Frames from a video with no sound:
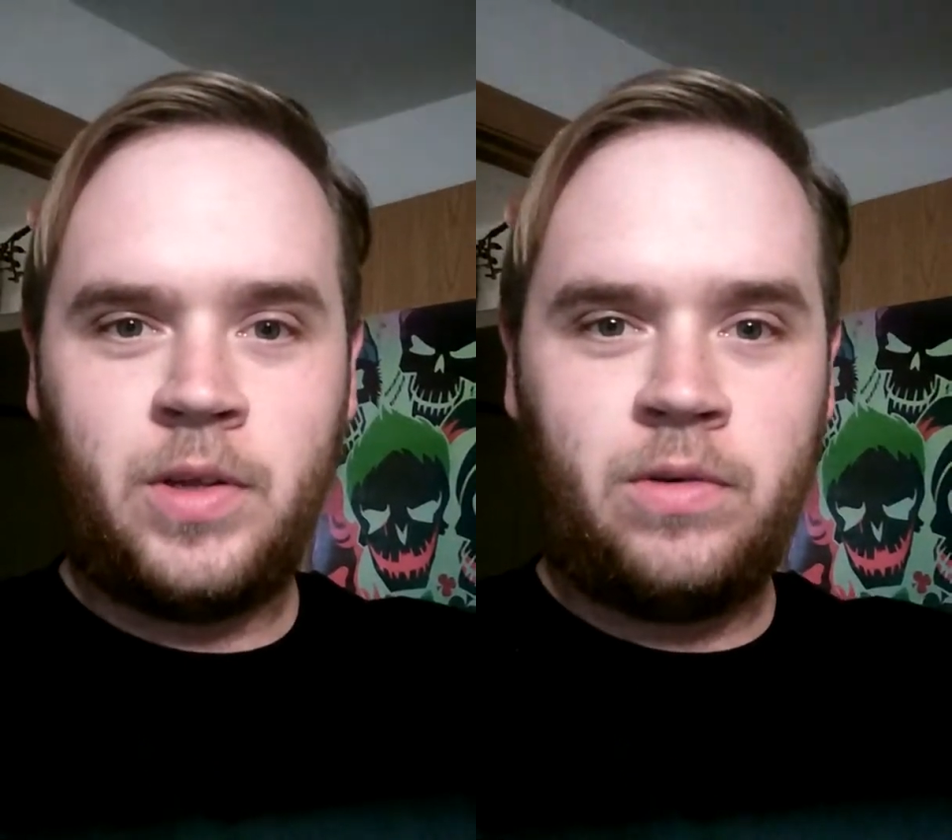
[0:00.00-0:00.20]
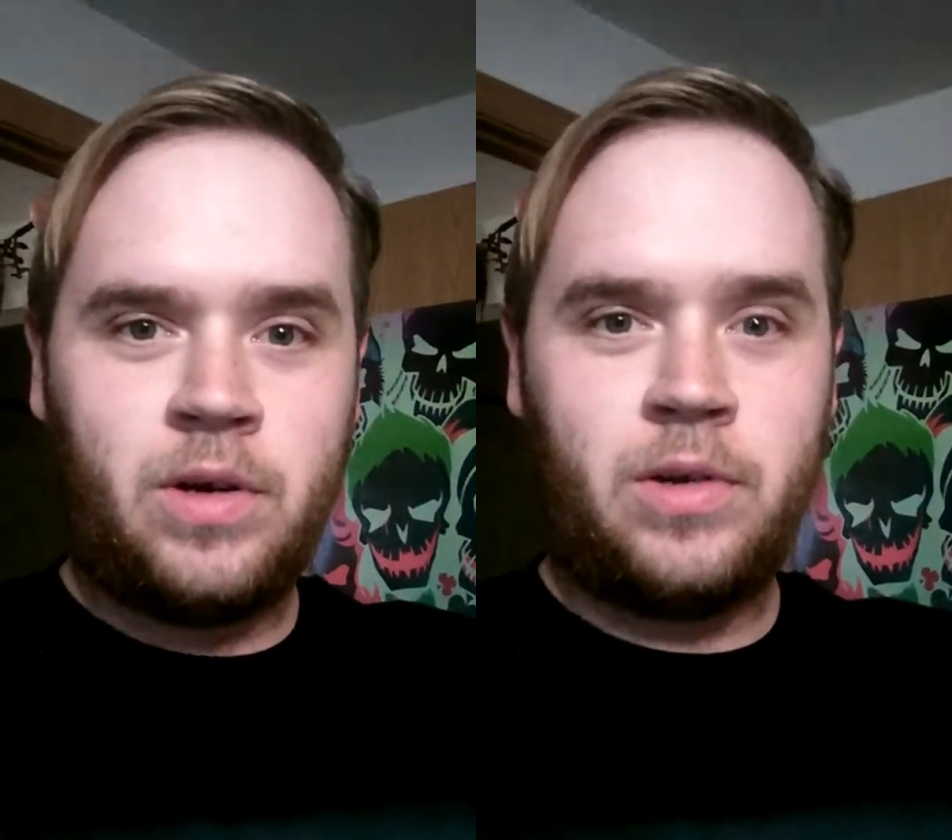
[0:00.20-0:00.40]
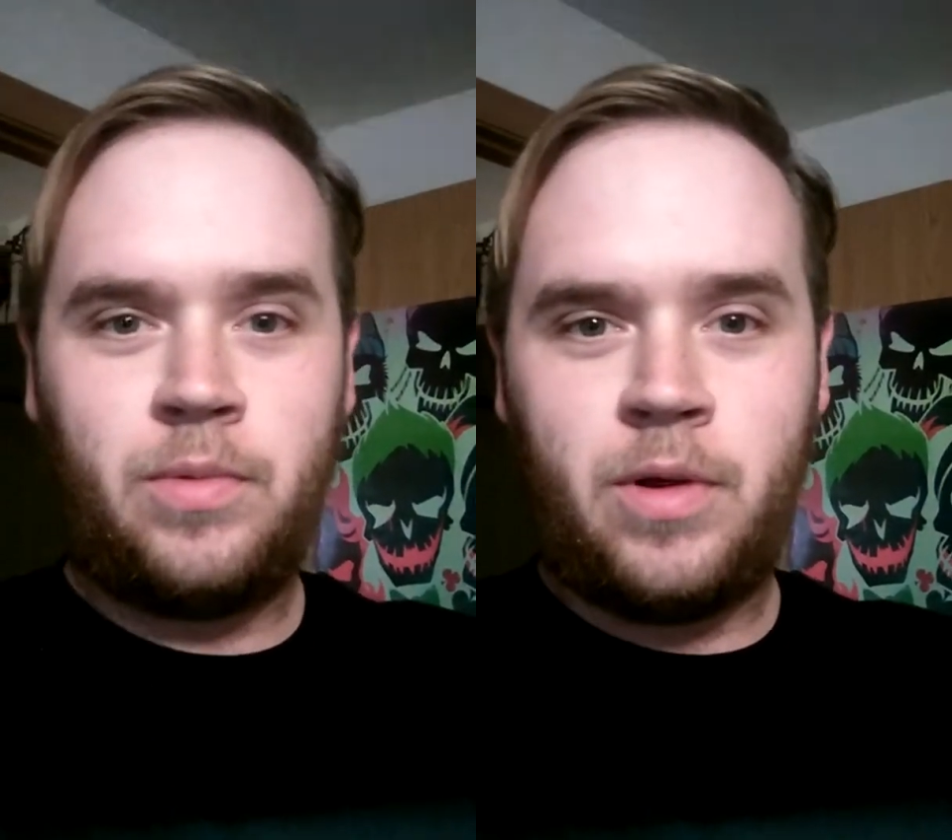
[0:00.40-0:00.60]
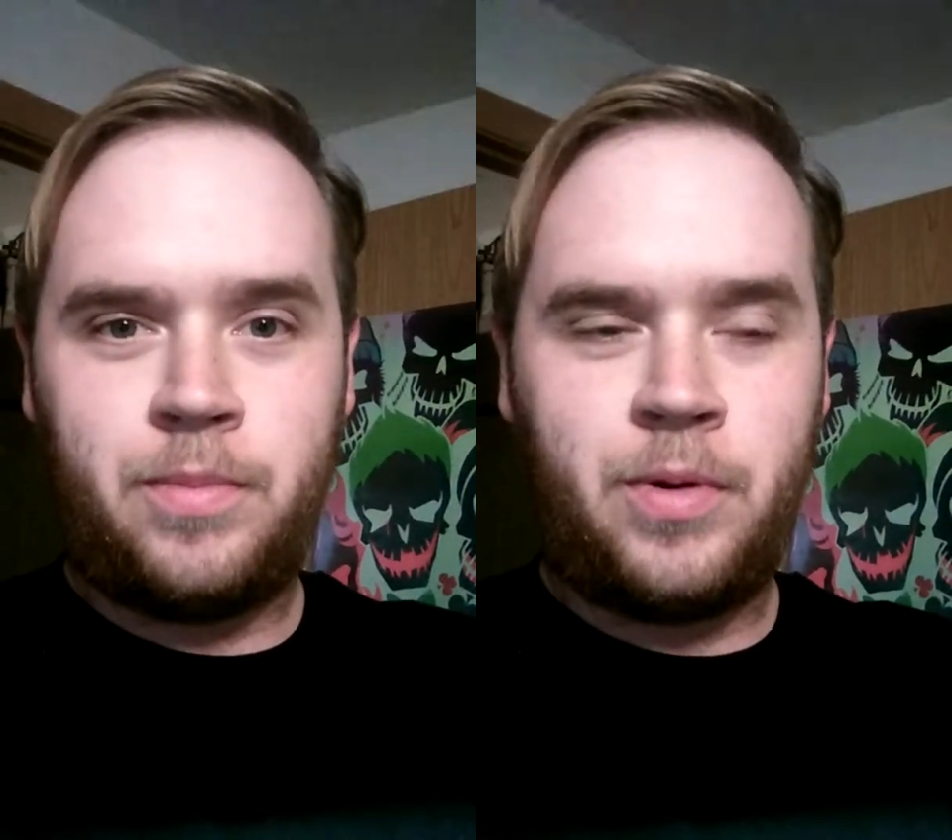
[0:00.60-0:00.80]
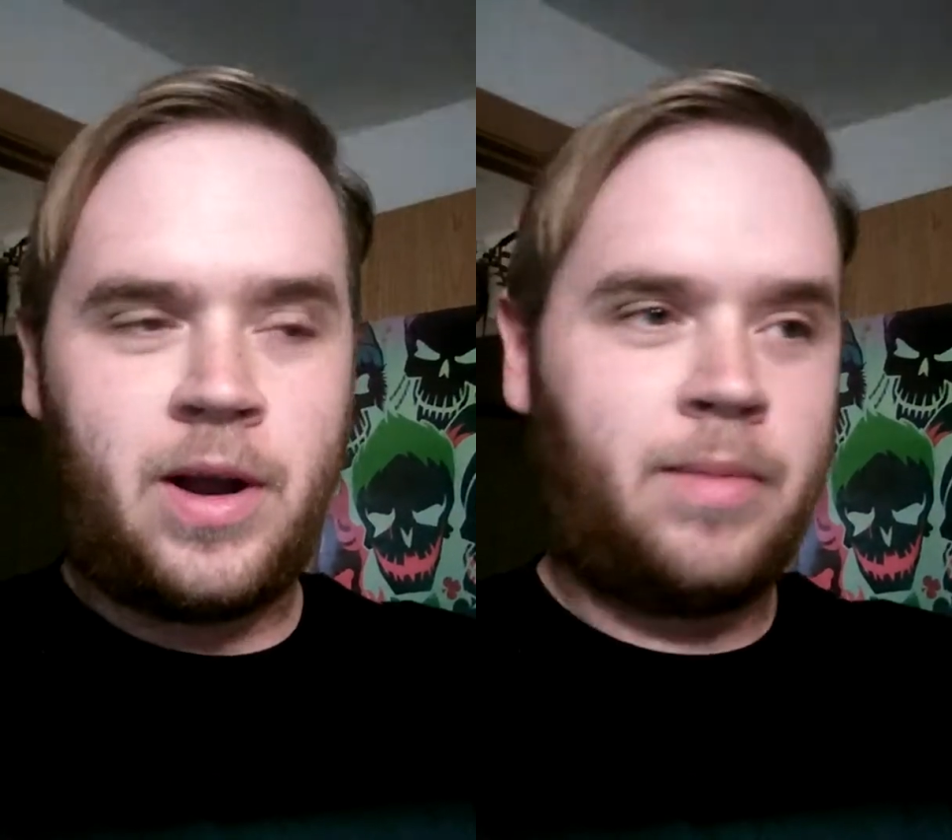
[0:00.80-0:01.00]
Grindelwald
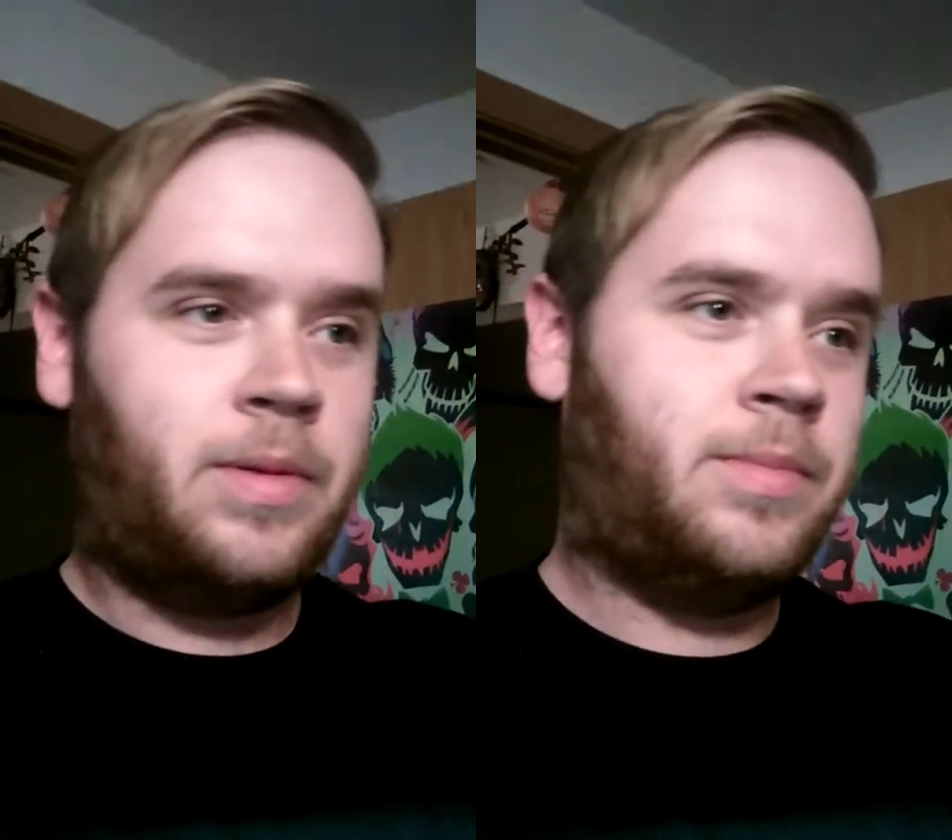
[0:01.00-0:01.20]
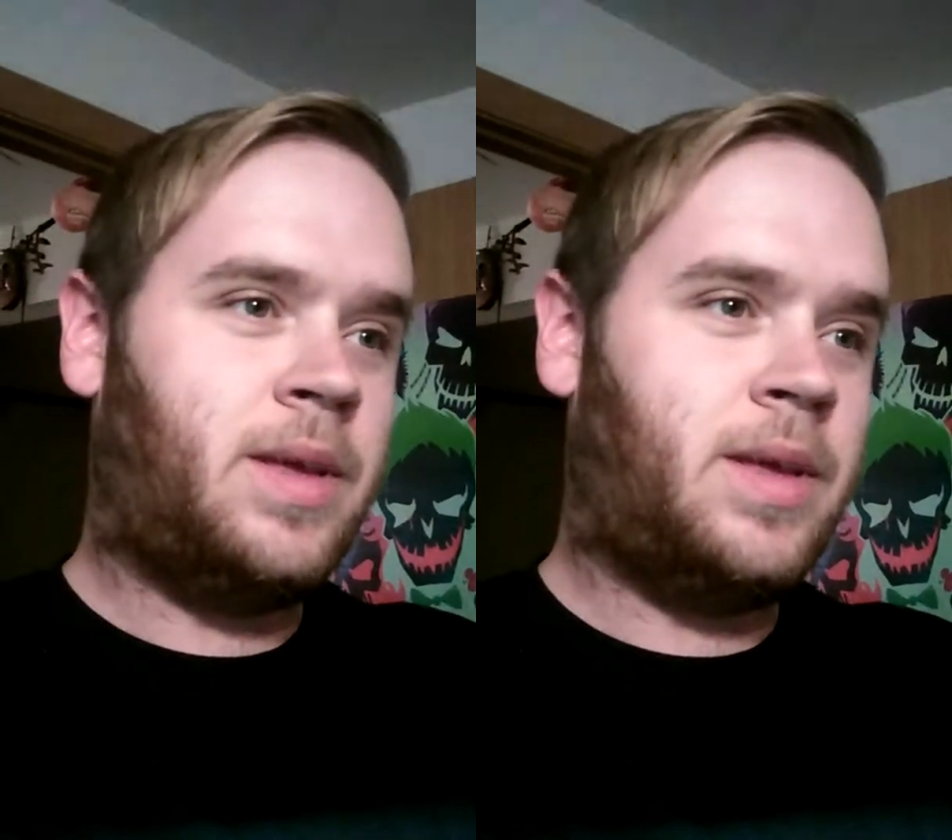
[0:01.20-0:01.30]
problem.